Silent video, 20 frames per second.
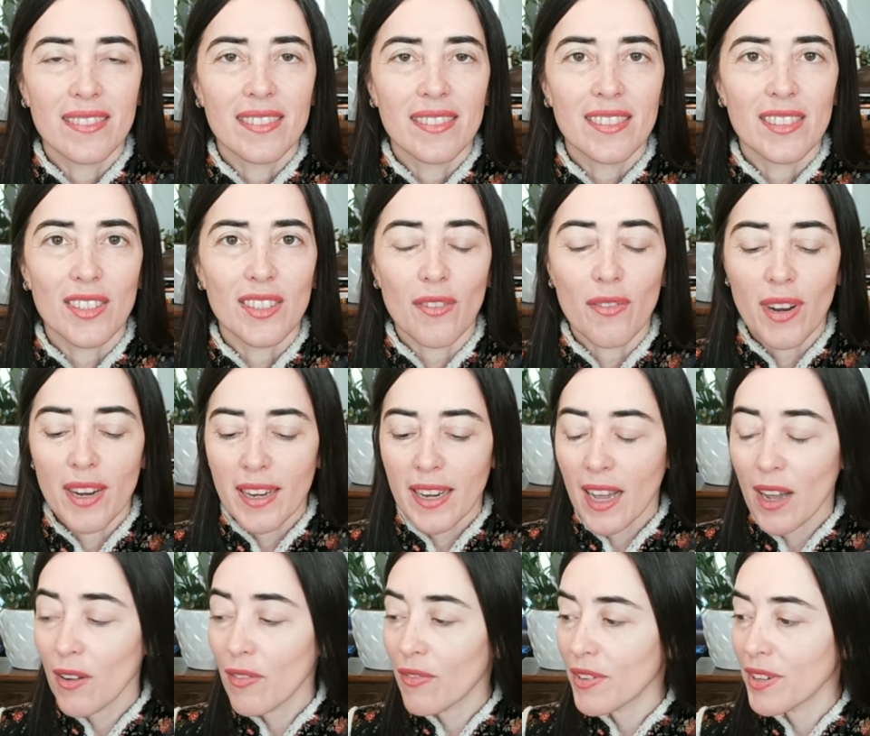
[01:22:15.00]
So right
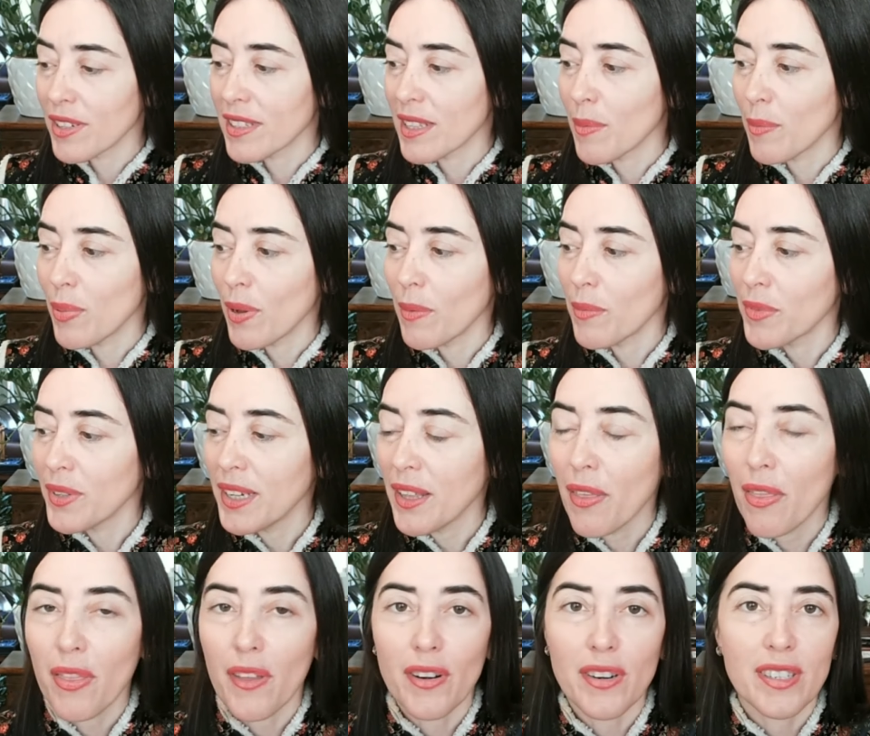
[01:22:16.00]
now, for example, I'm really
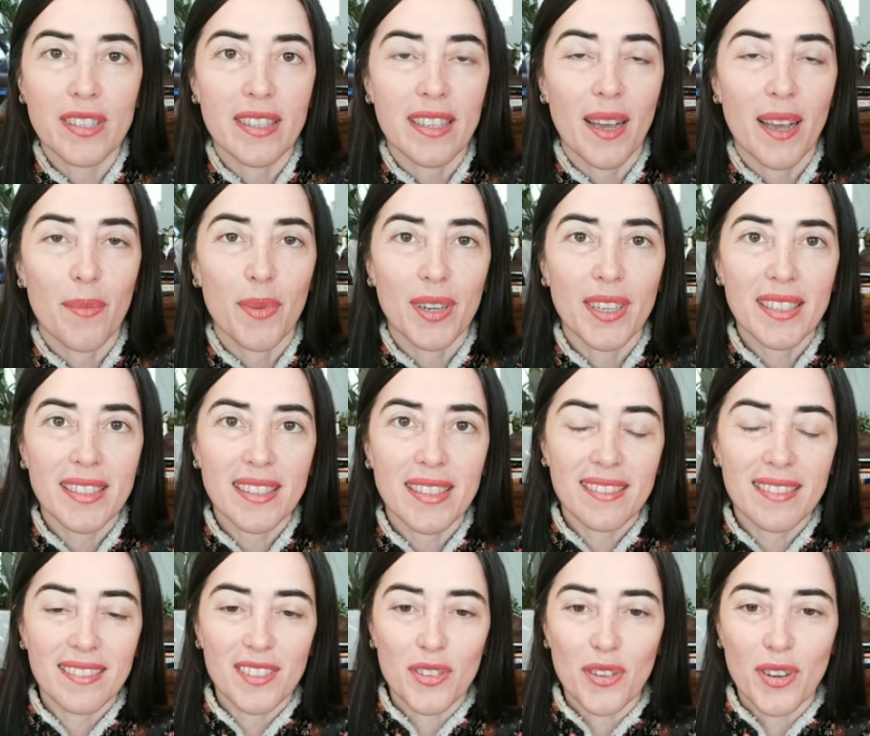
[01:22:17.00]
thirsty. I'm gonna
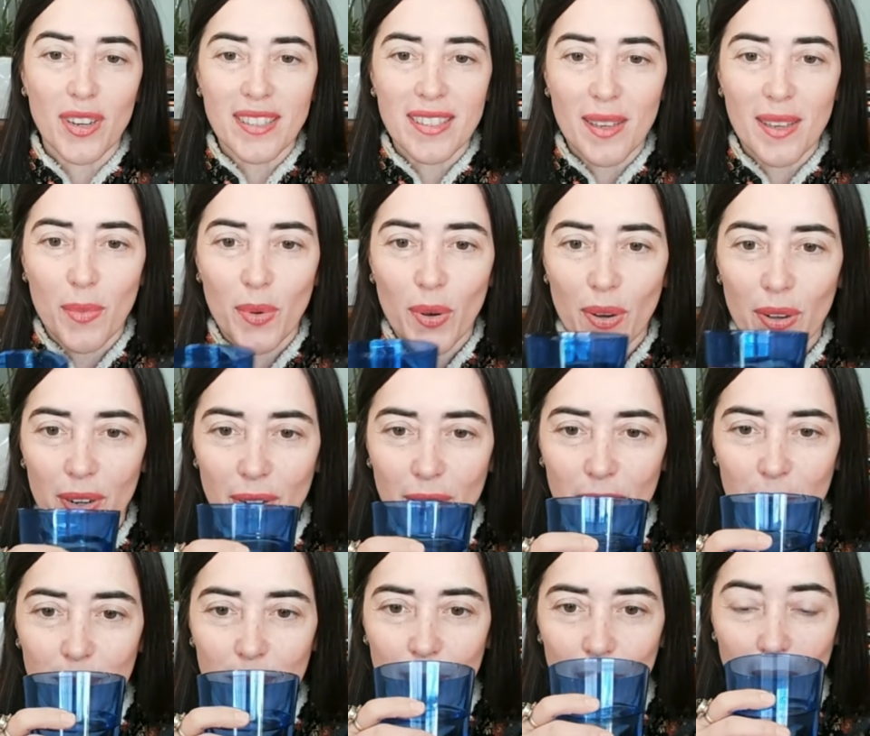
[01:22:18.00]
drink some water,
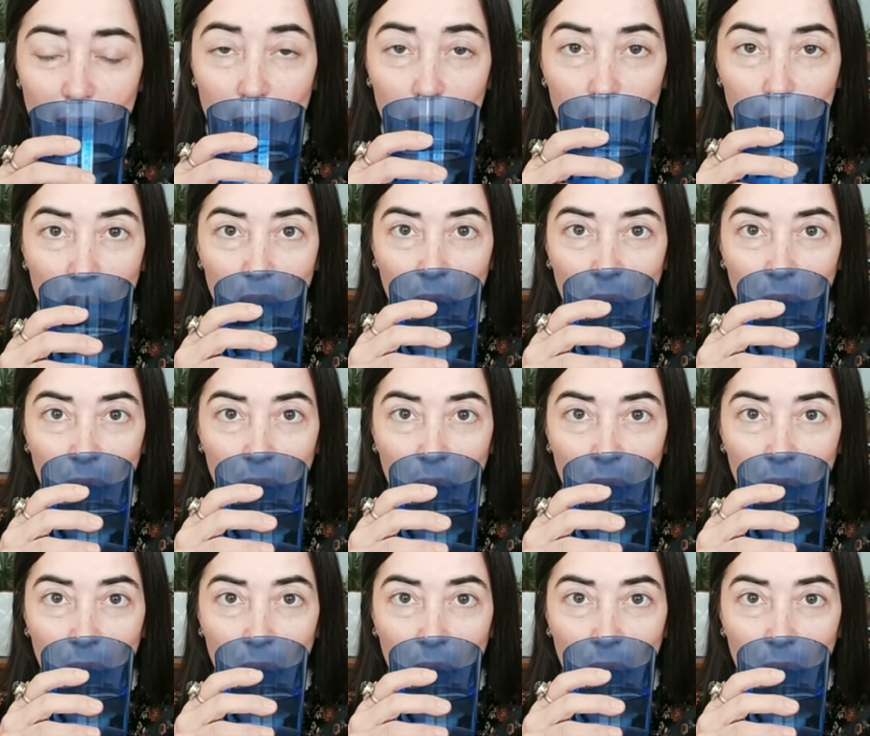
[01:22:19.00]
right?